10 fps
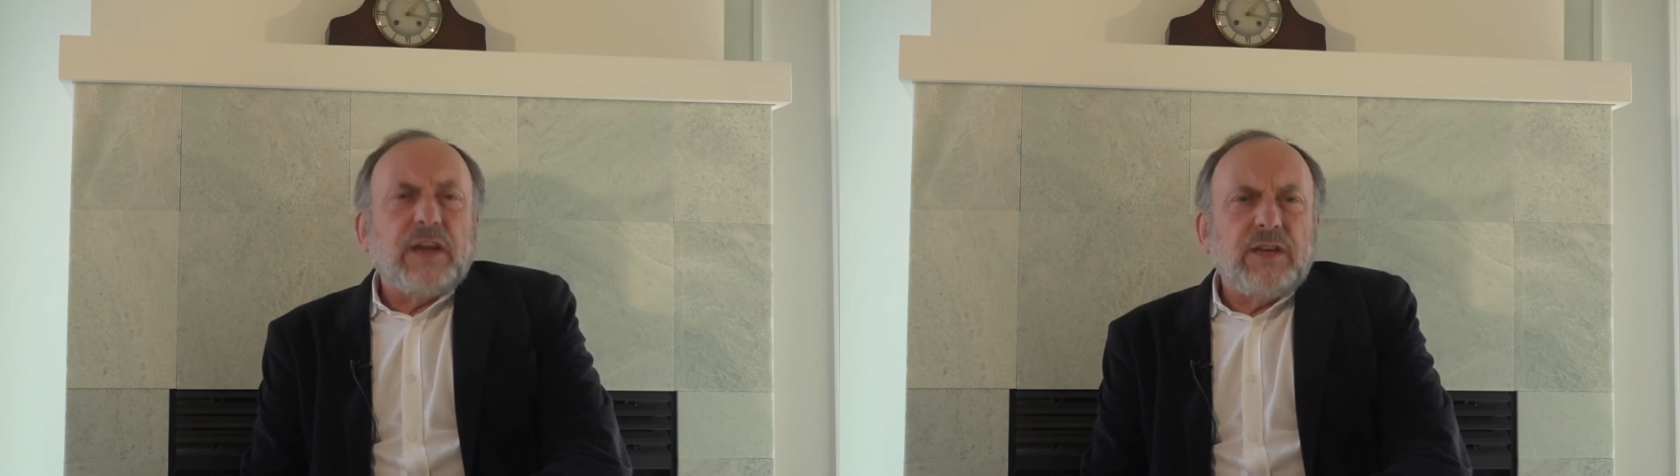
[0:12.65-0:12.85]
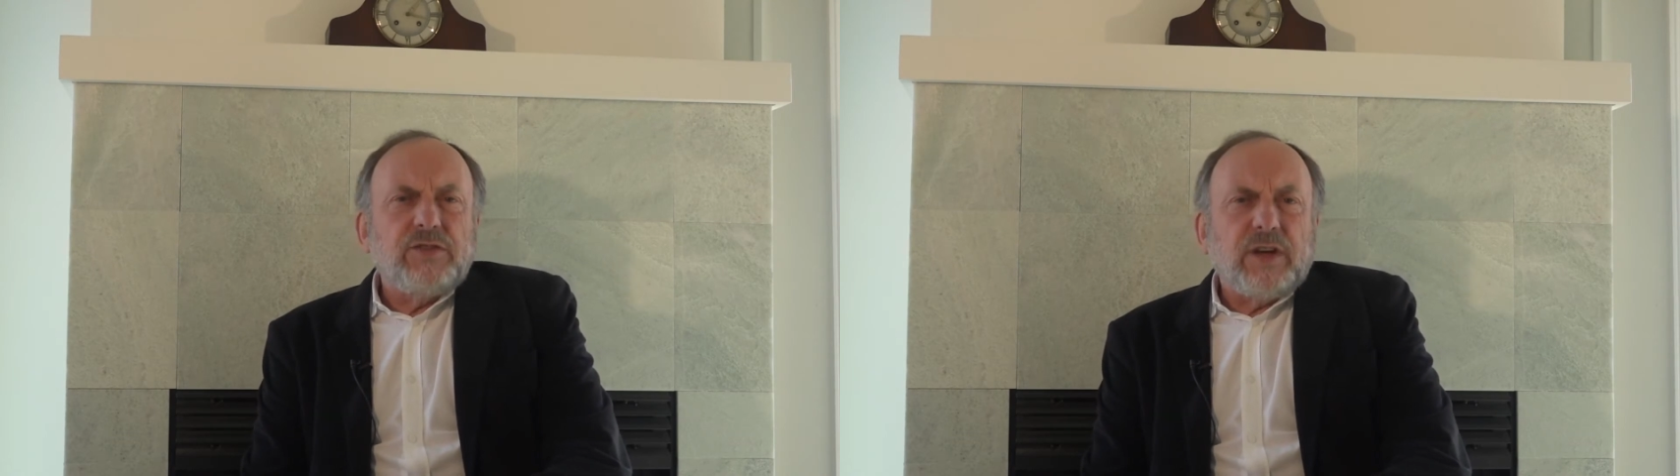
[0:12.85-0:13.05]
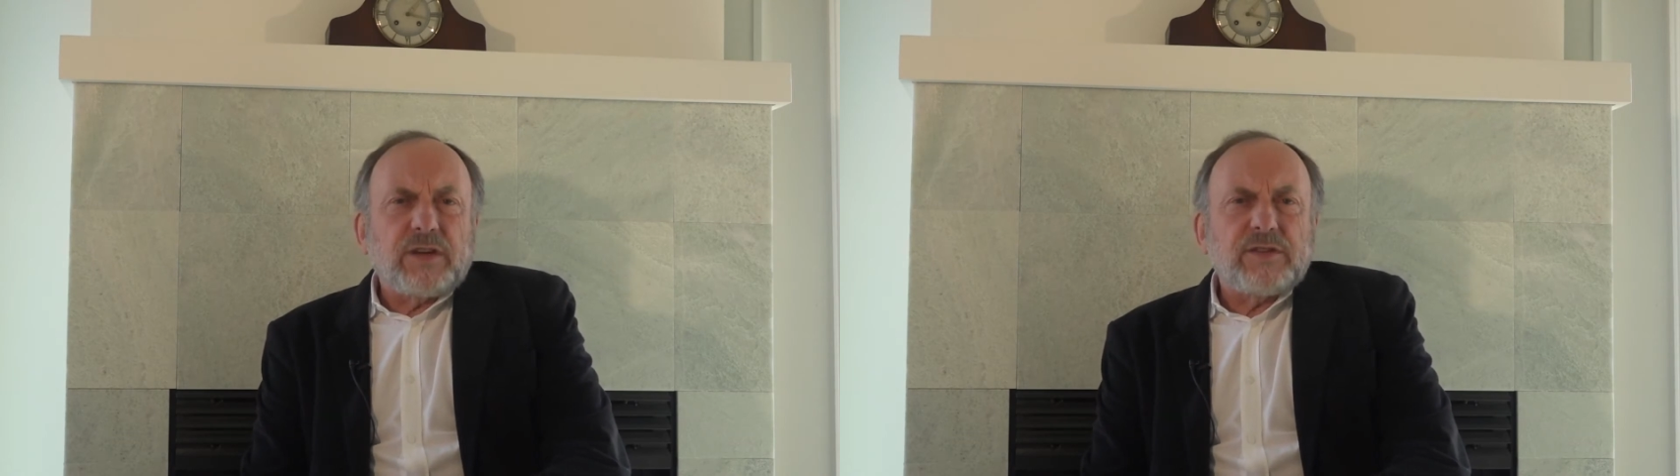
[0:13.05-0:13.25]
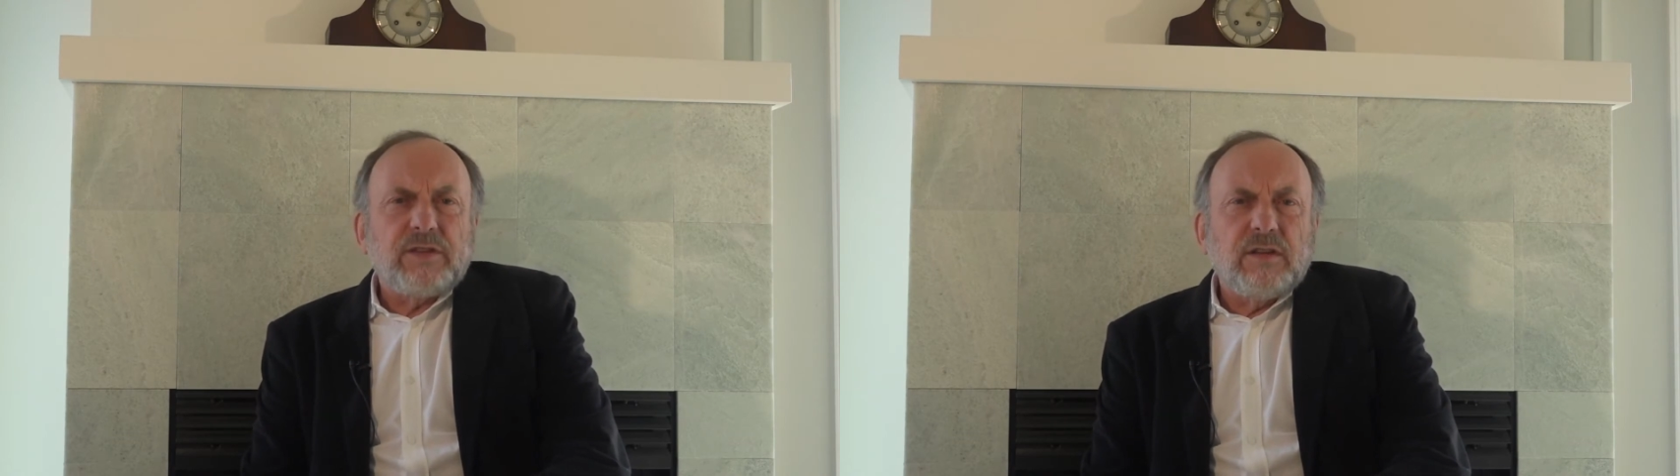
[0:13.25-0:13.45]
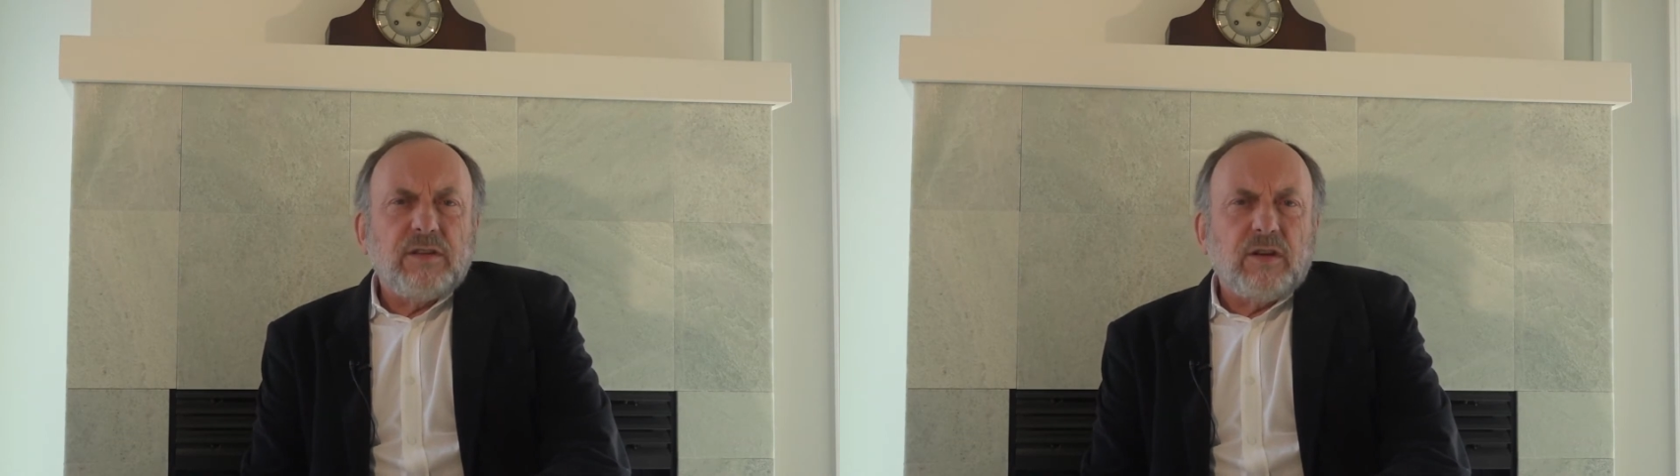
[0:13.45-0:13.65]

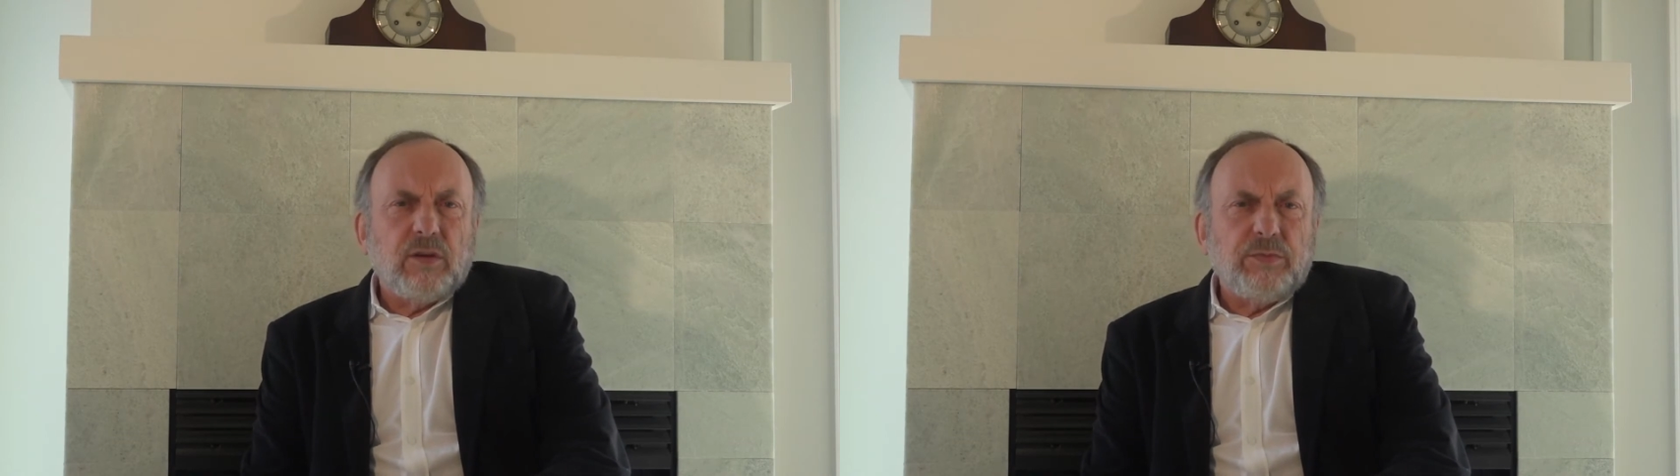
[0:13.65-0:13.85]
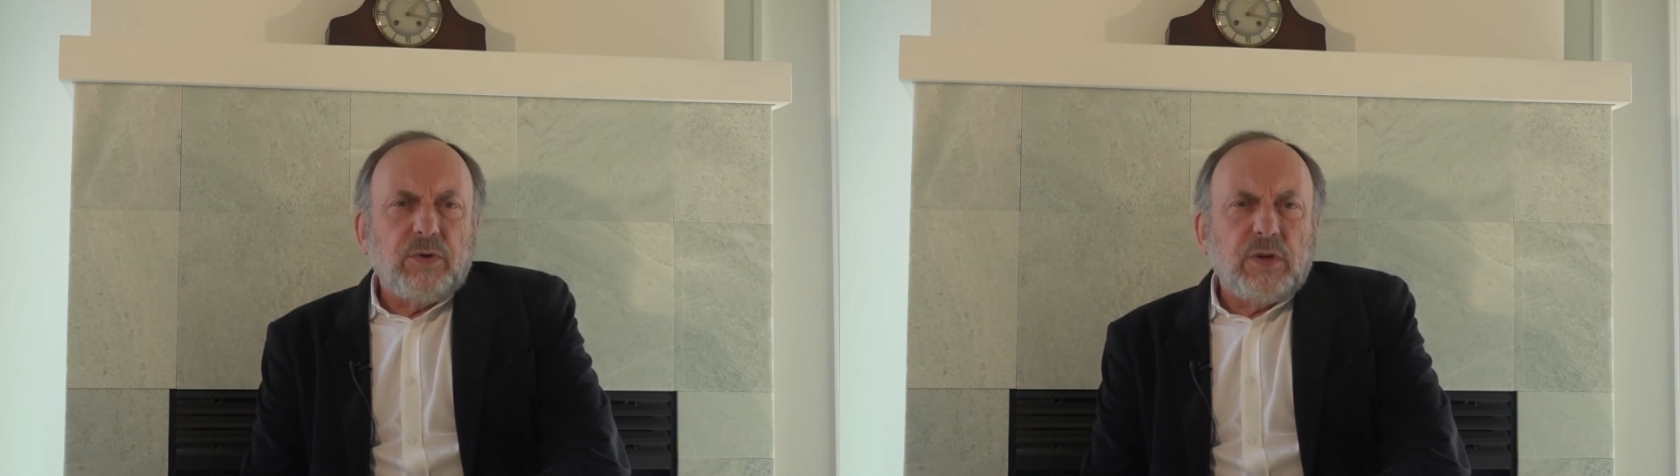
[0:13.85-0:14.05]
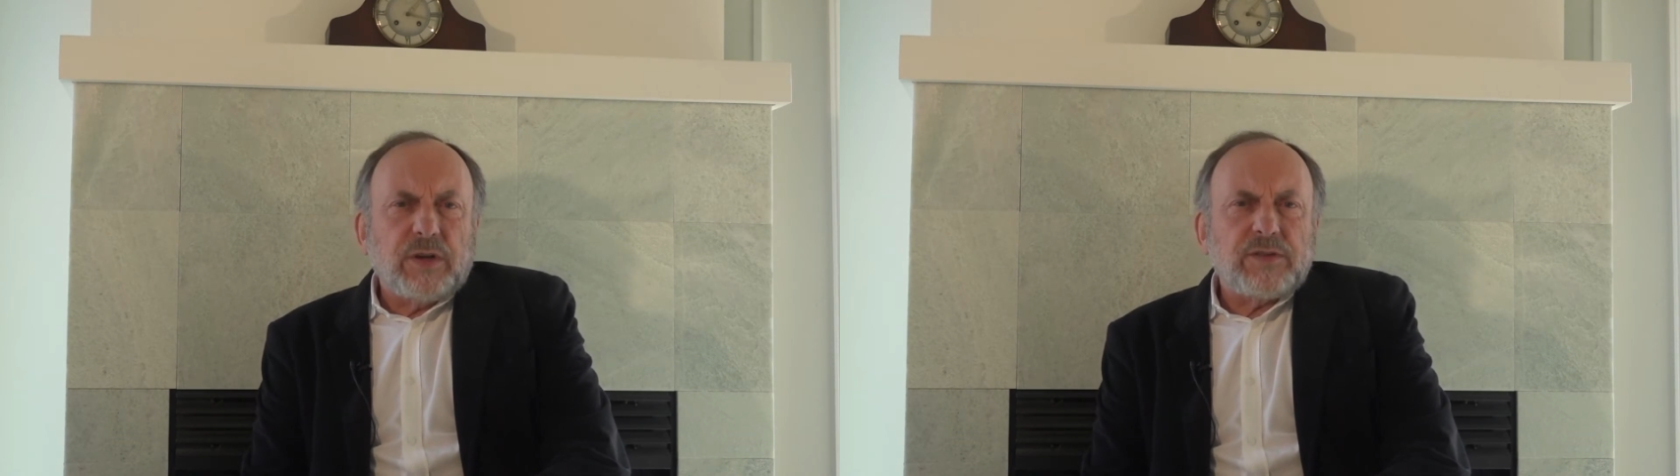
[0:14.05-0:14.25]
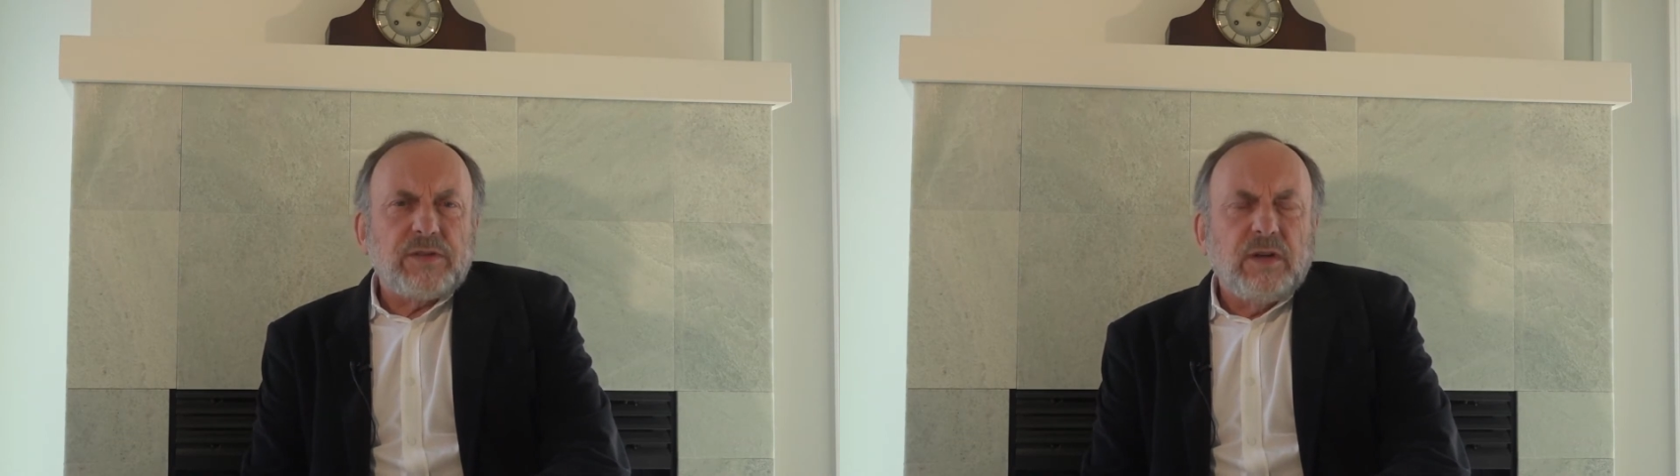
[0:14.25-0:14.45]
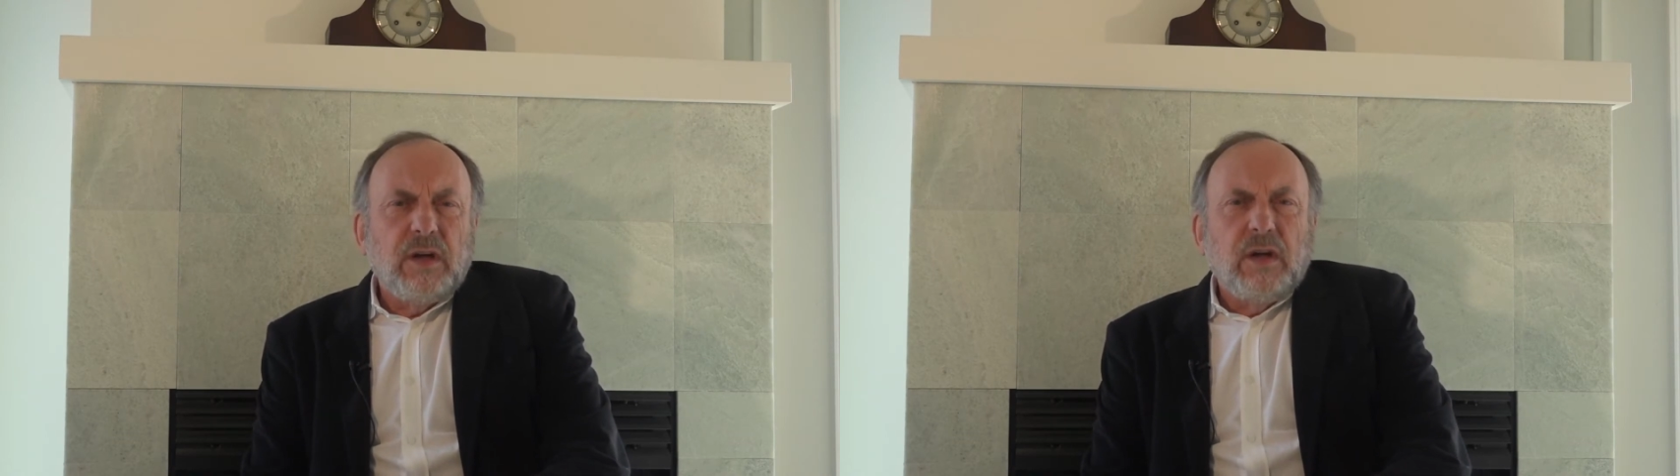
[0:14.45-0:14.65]
AgeX
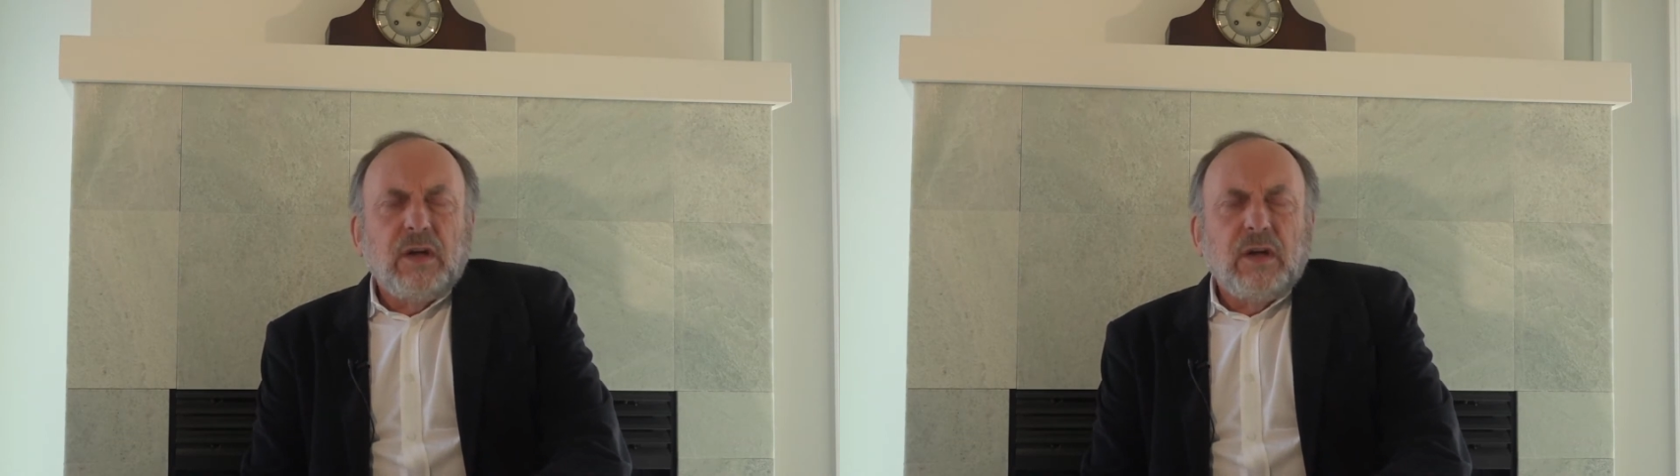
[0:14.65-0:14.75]
Therapeutics.